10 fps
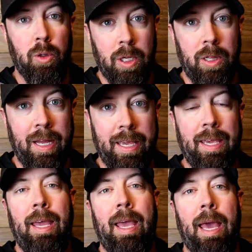look
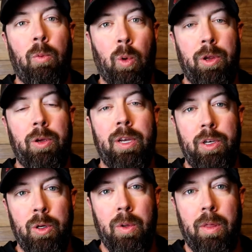like and what you can
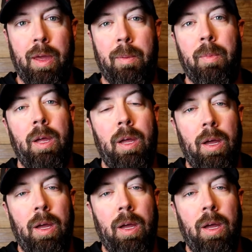do with them